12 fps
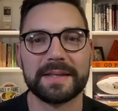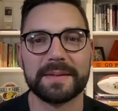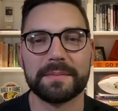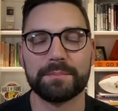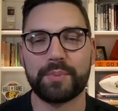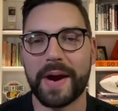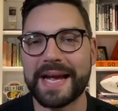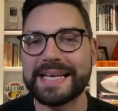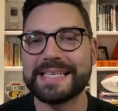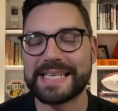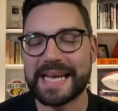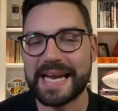
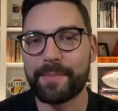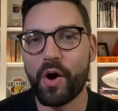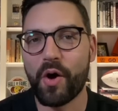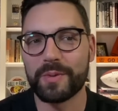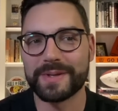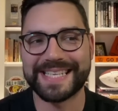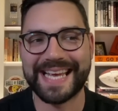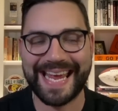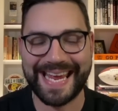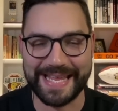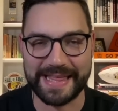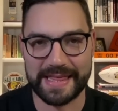Brian Daboll was
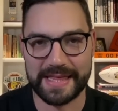8th.